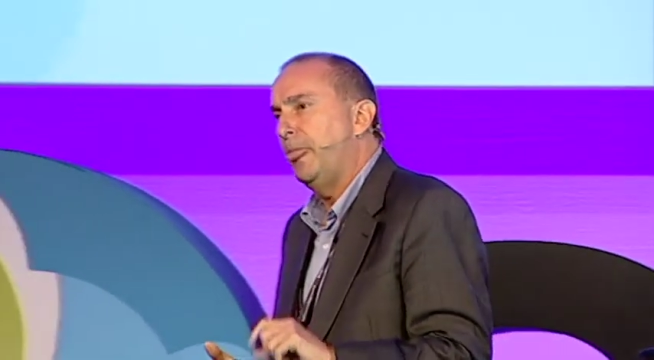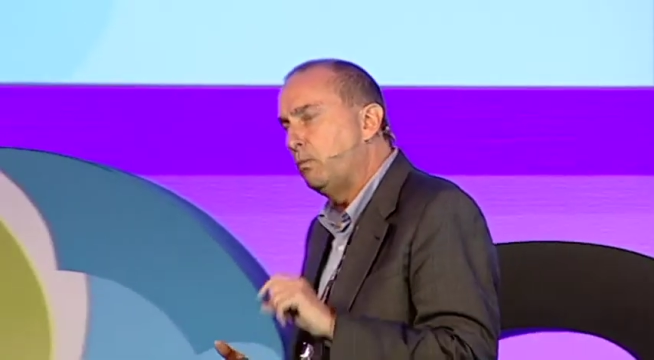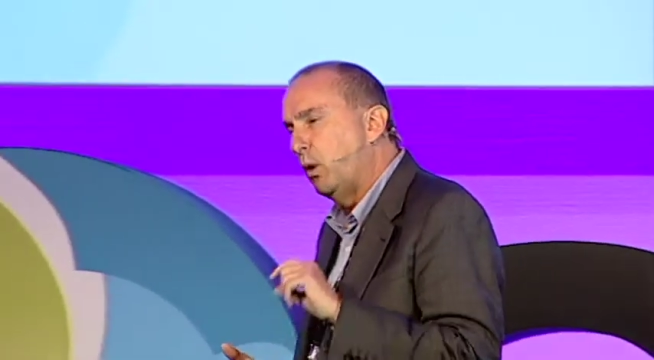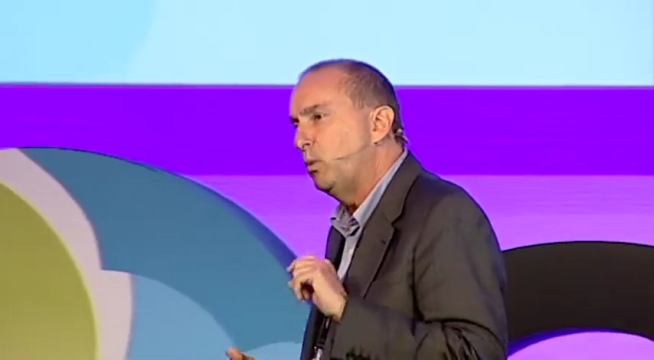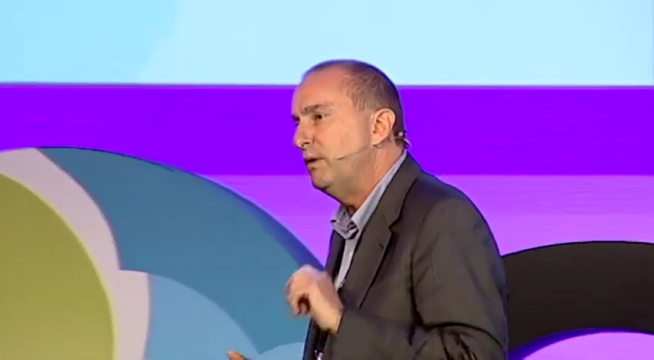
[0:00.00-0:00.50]

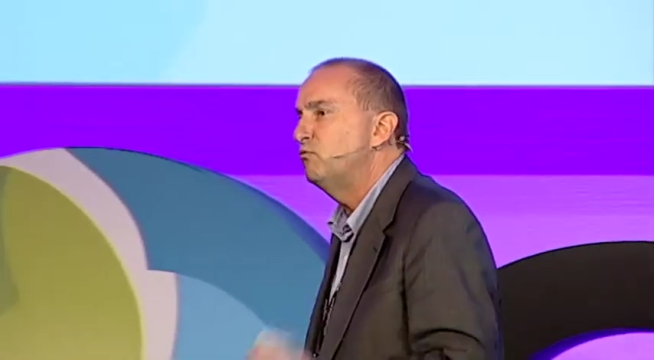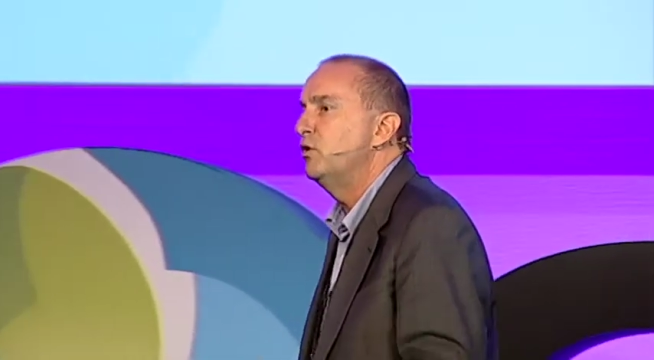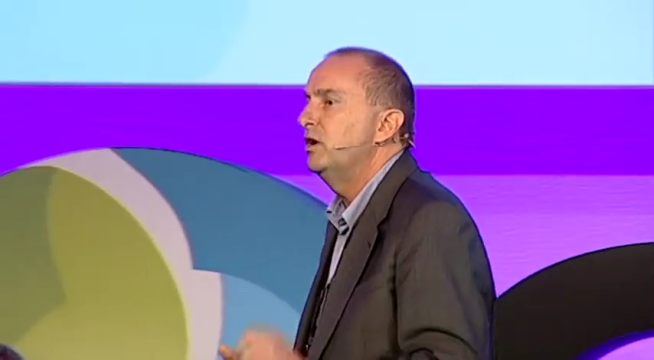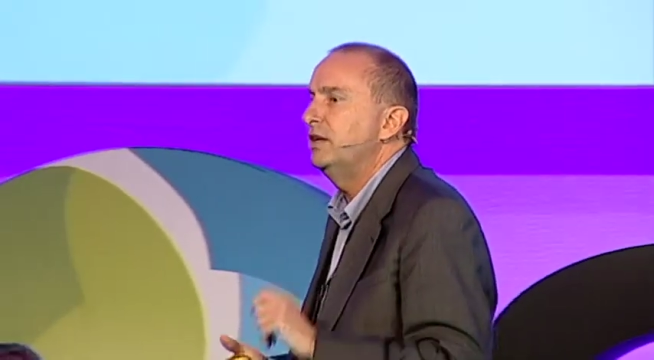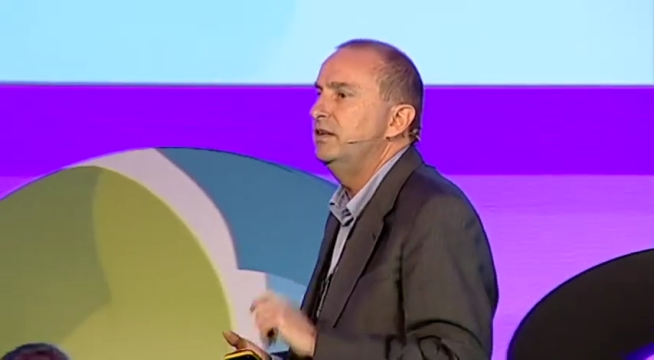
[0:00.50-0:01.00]
what we
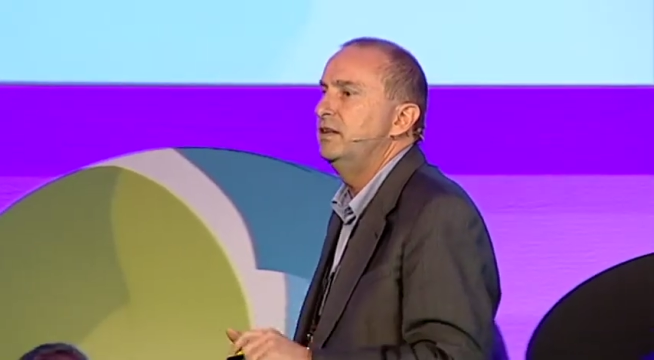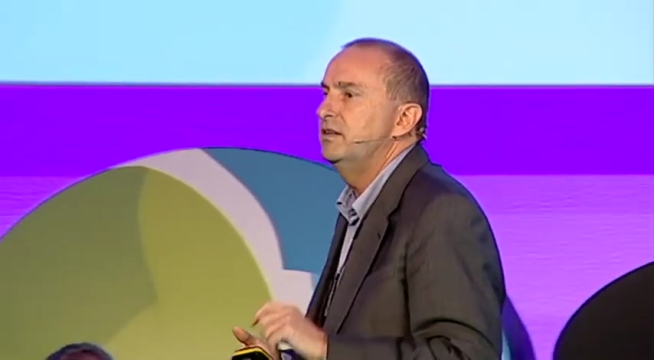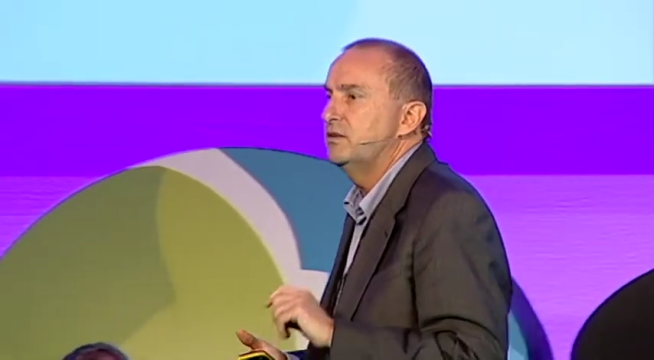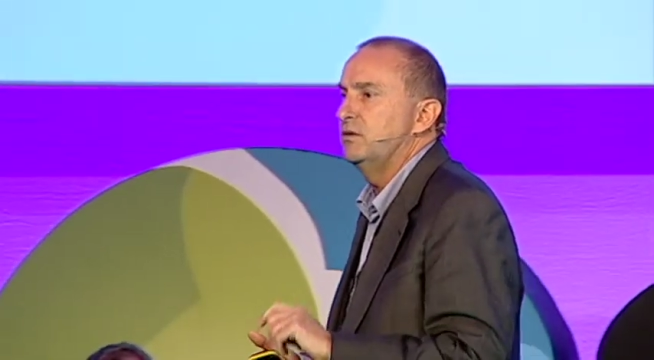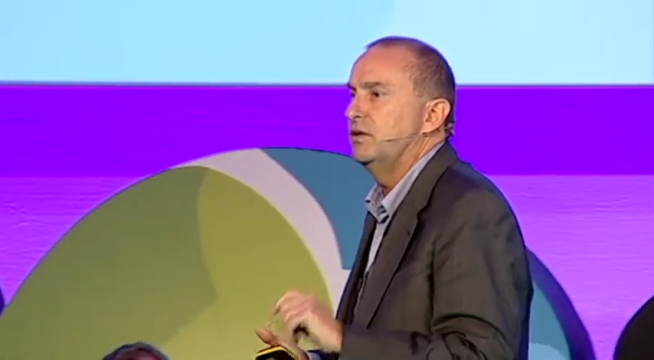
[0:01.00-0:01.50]
really
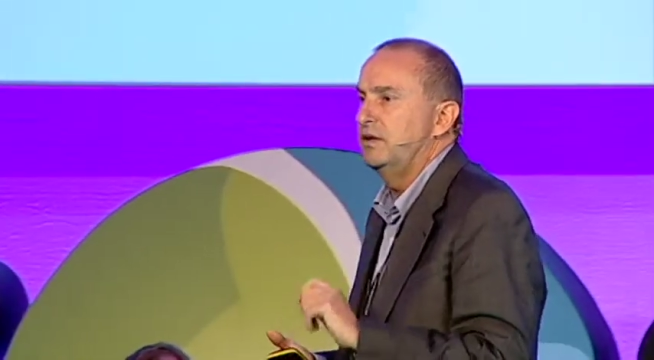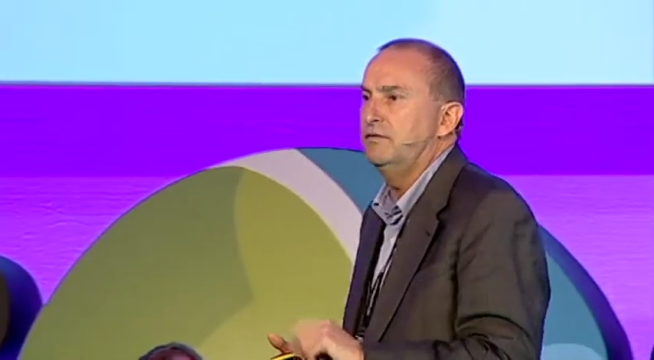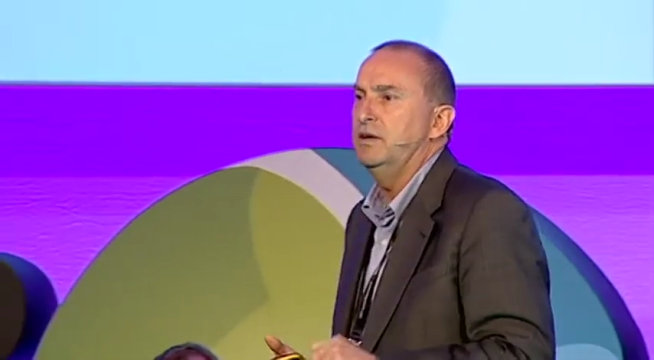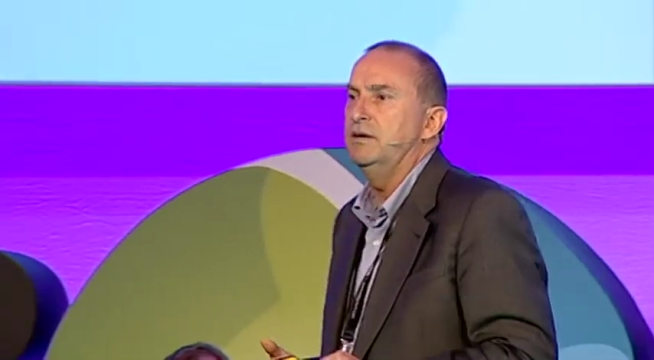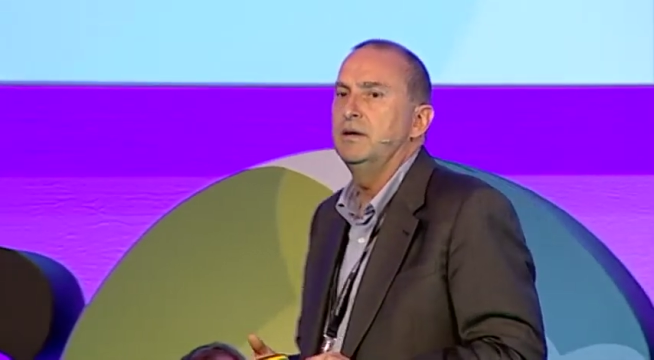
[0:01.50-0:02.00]
needed to
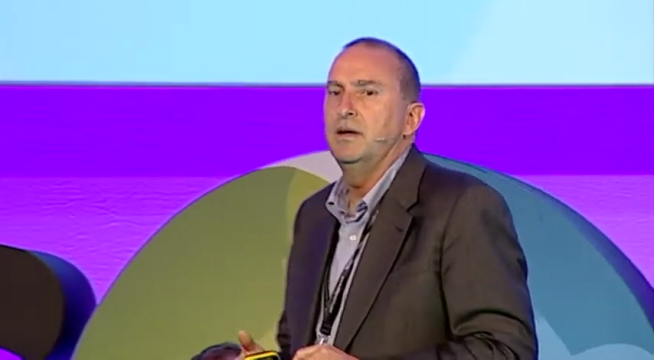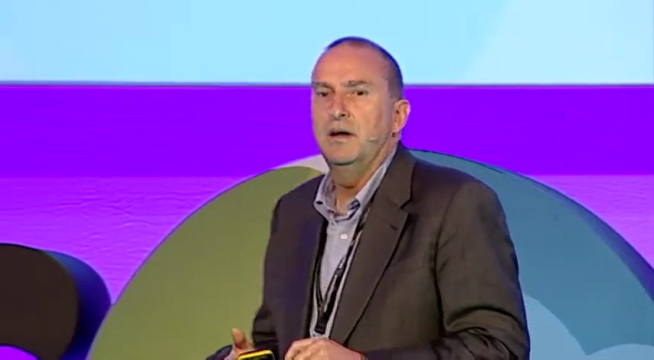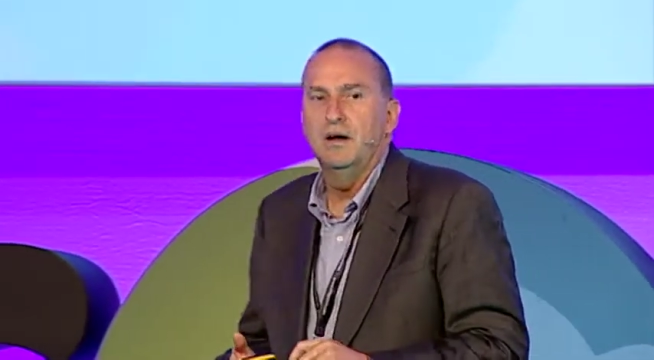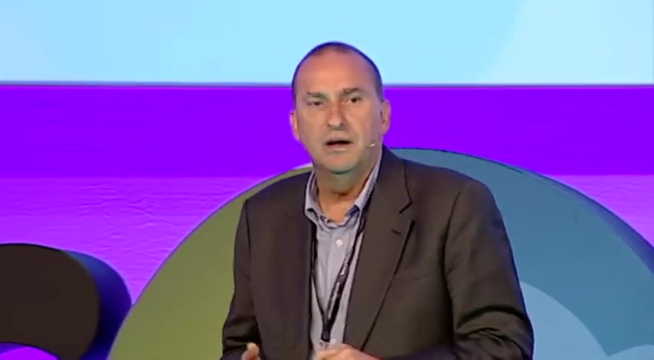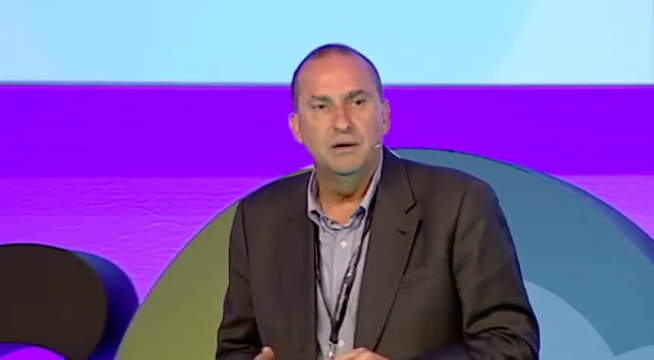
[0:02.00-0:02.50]
deliver
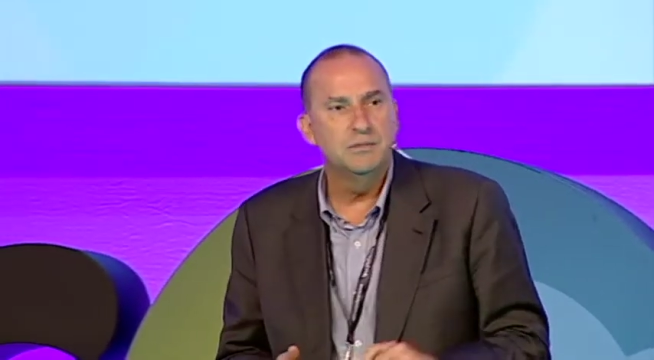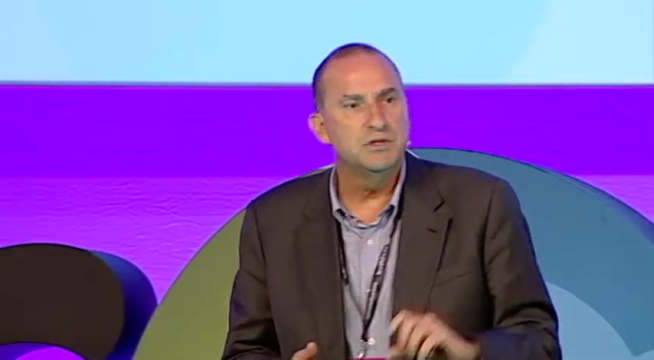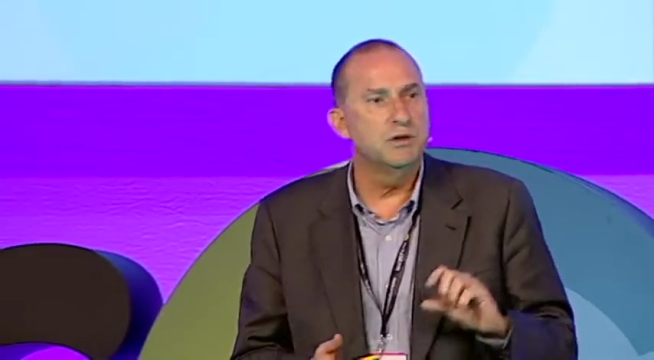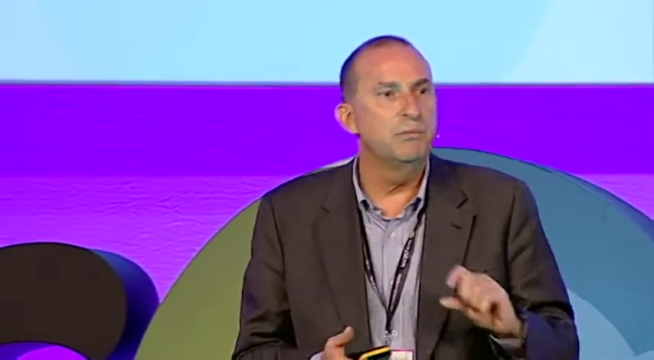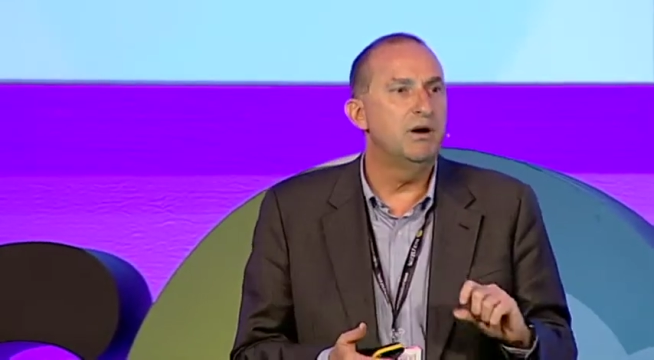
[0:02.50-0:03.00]

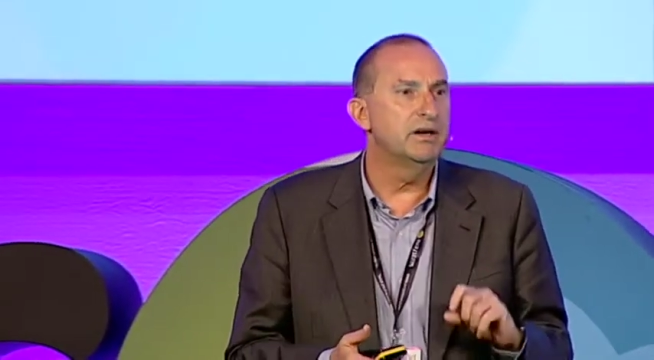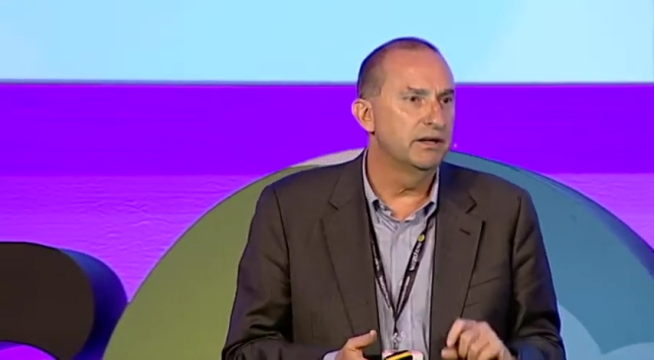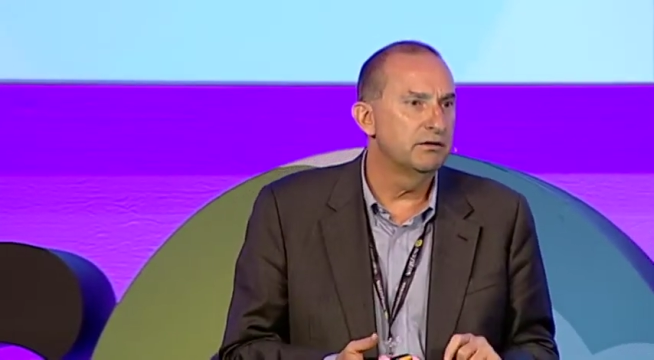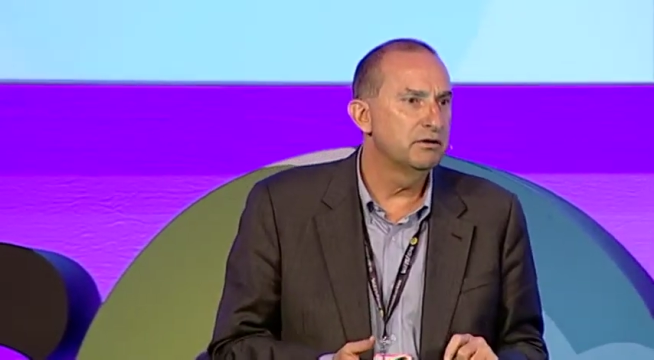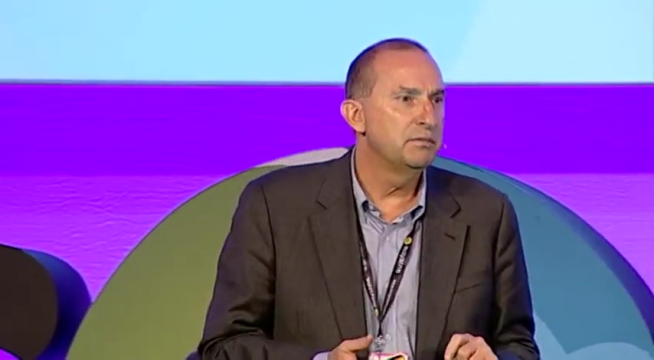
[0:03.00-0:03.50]
to the market.